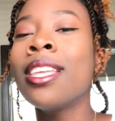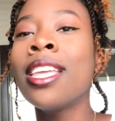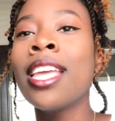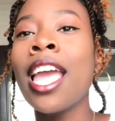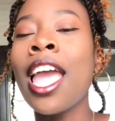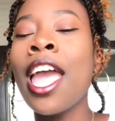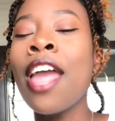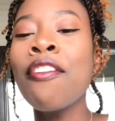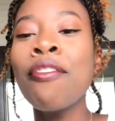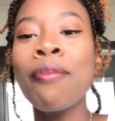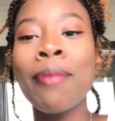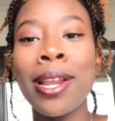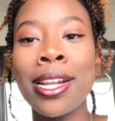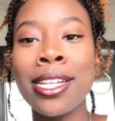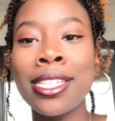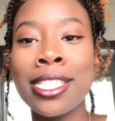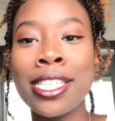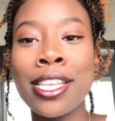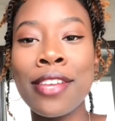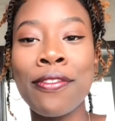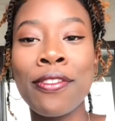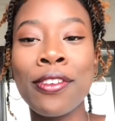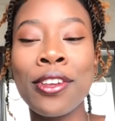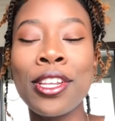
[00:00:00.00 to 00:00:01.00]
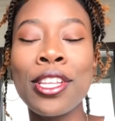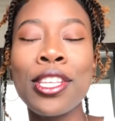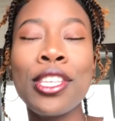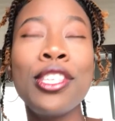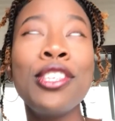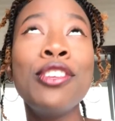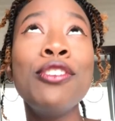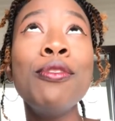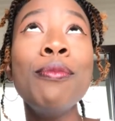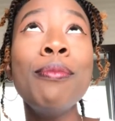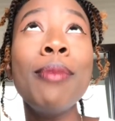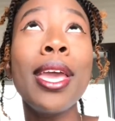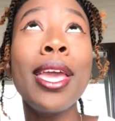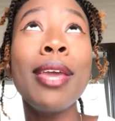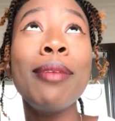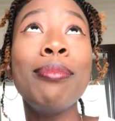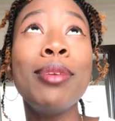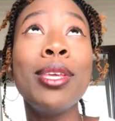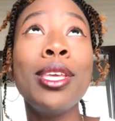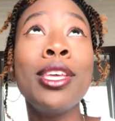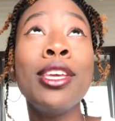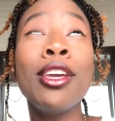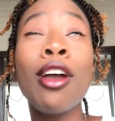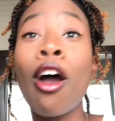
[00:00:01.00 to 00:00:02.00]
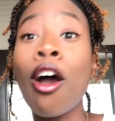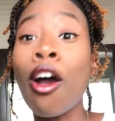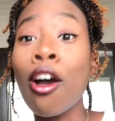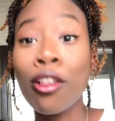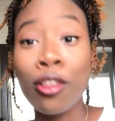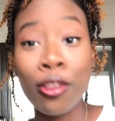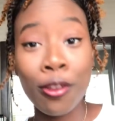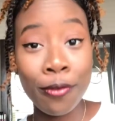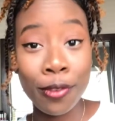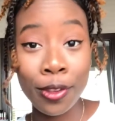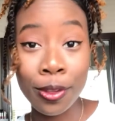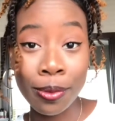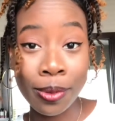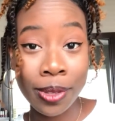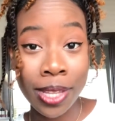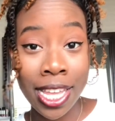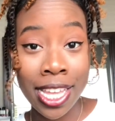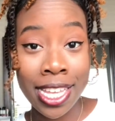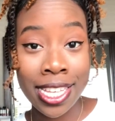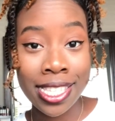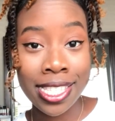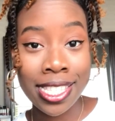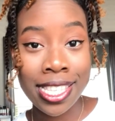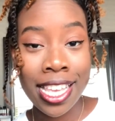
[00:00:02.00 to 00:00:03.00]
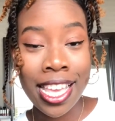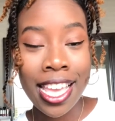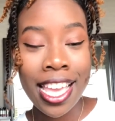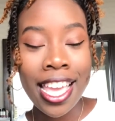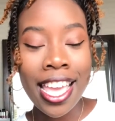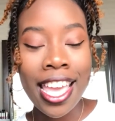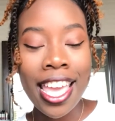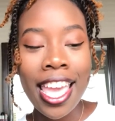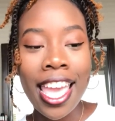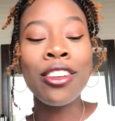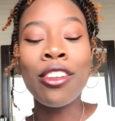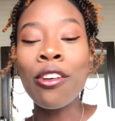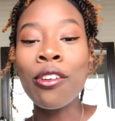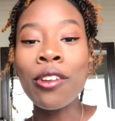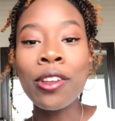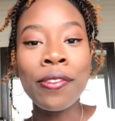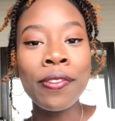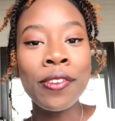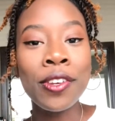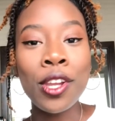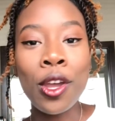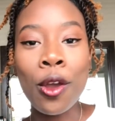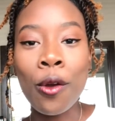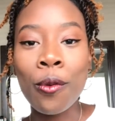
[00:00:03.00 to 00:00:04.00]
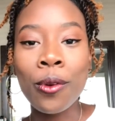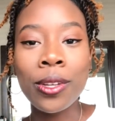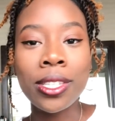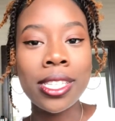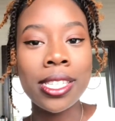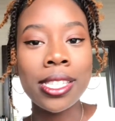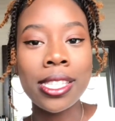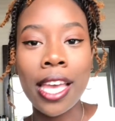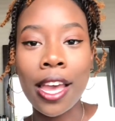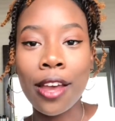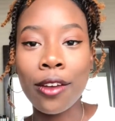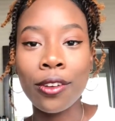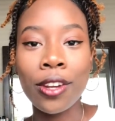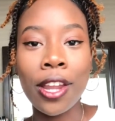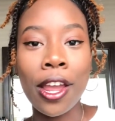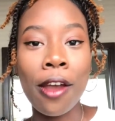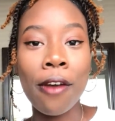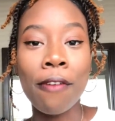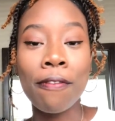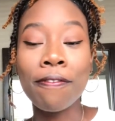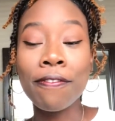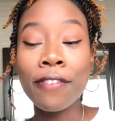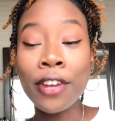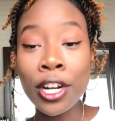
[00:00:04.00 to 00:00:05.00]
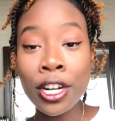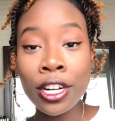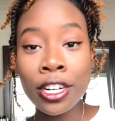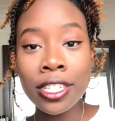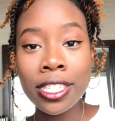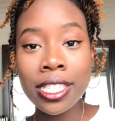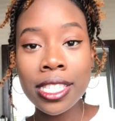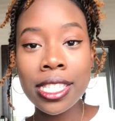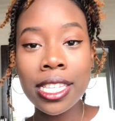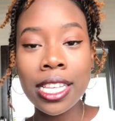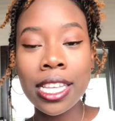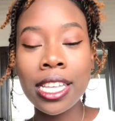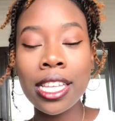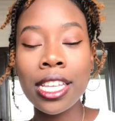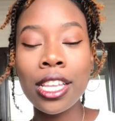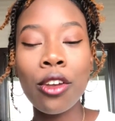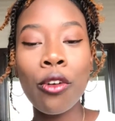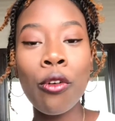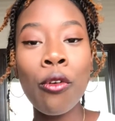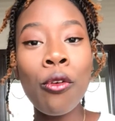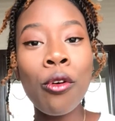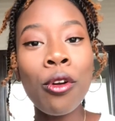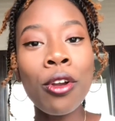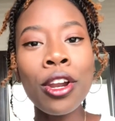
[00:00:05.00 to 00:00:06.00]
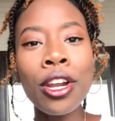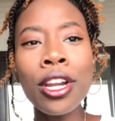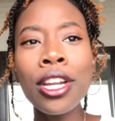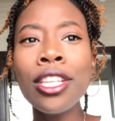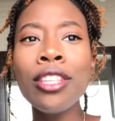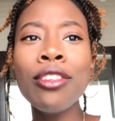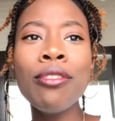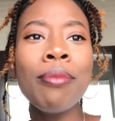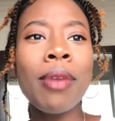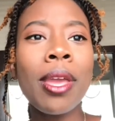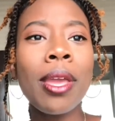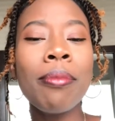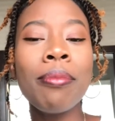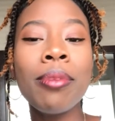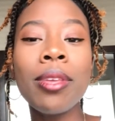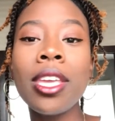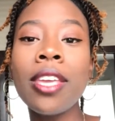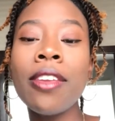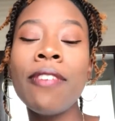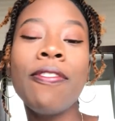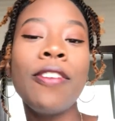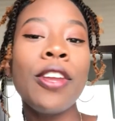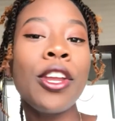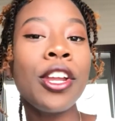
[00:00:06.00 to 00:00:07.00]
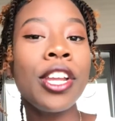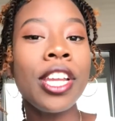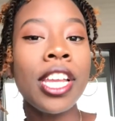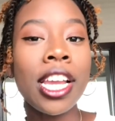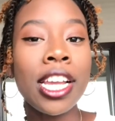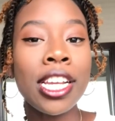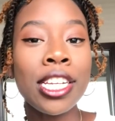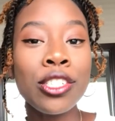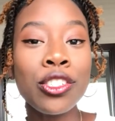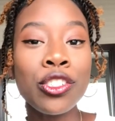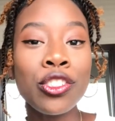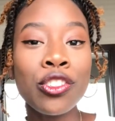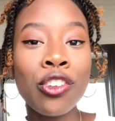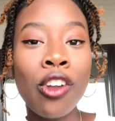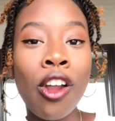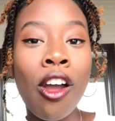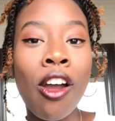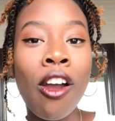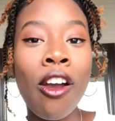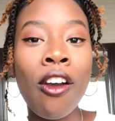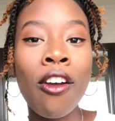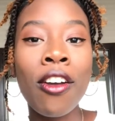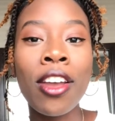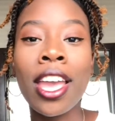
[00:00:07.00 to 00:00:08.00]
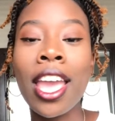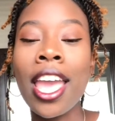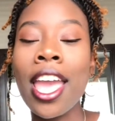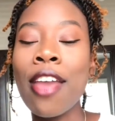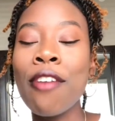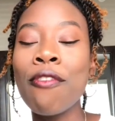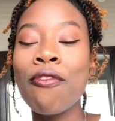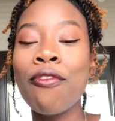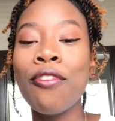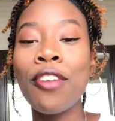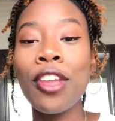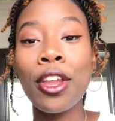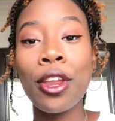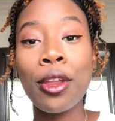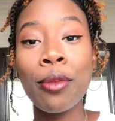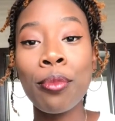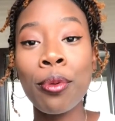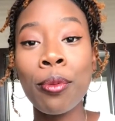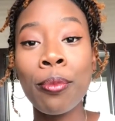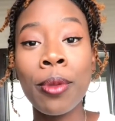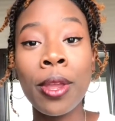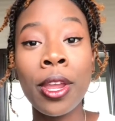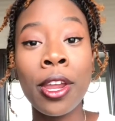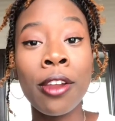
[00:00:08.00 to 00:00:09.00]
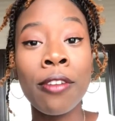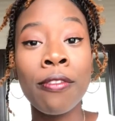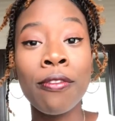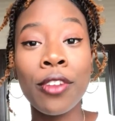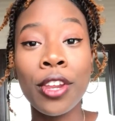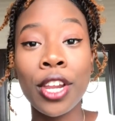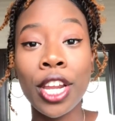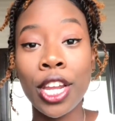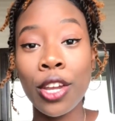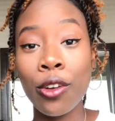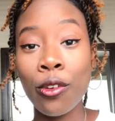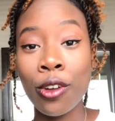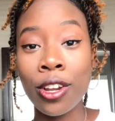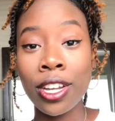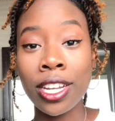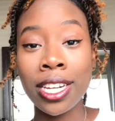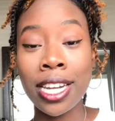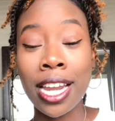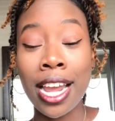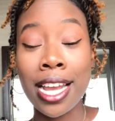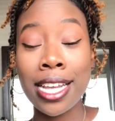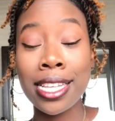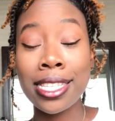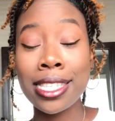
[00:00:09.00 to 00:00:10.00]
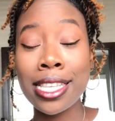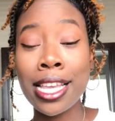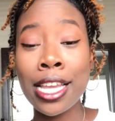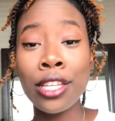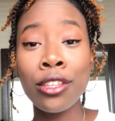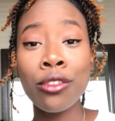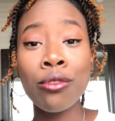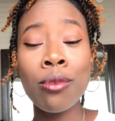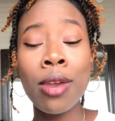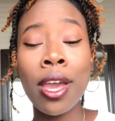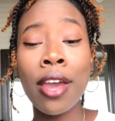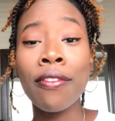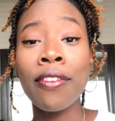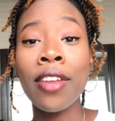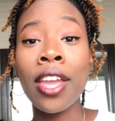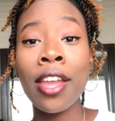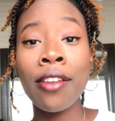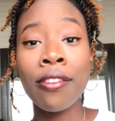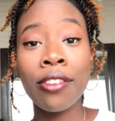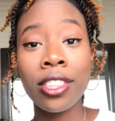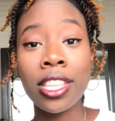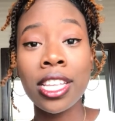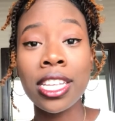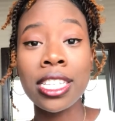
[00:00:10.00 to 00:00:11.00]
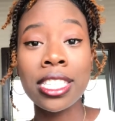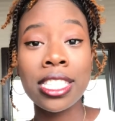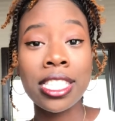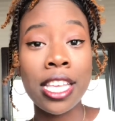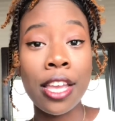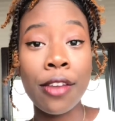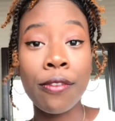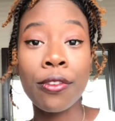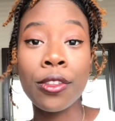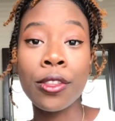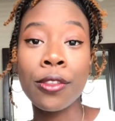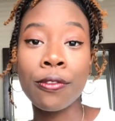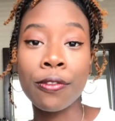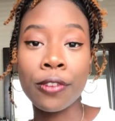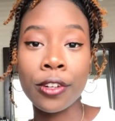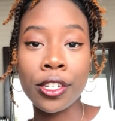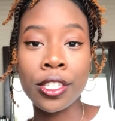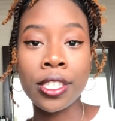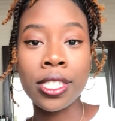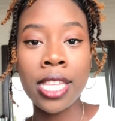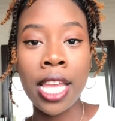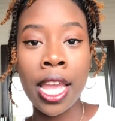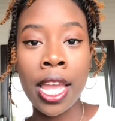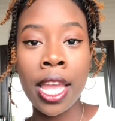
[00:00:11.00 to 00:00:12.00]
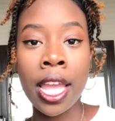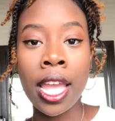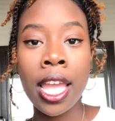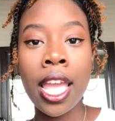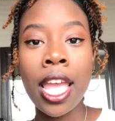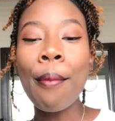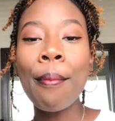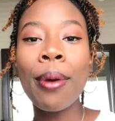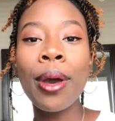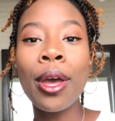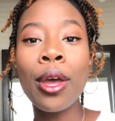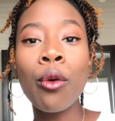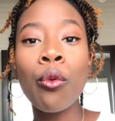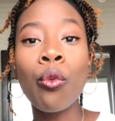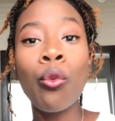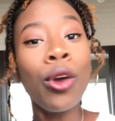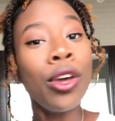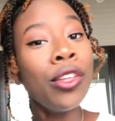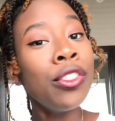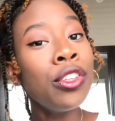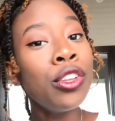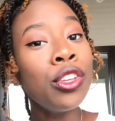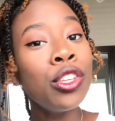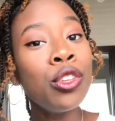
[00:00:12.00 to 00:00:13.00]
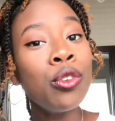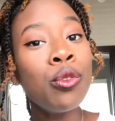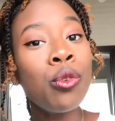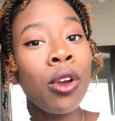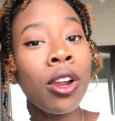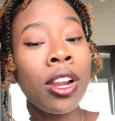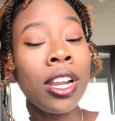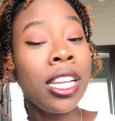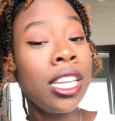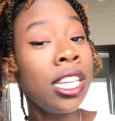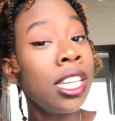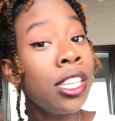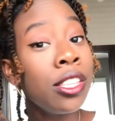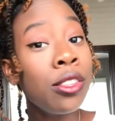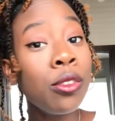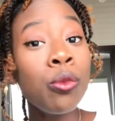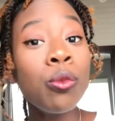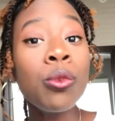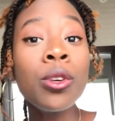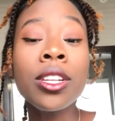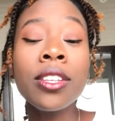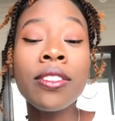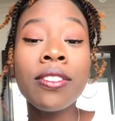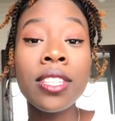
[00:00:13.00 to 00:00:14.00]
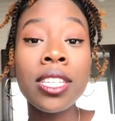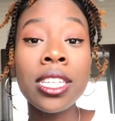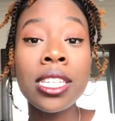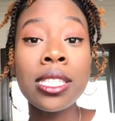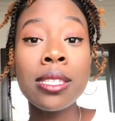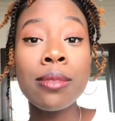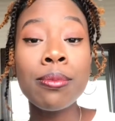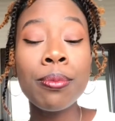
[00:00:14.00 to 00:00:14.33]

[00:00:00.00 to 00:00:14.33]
everybody's different. You may be all over the place, don't even know what to tackle down first, or you may be very headstrong, very prepared, very organized, and you have everything set for the first day. But whether you are either one of these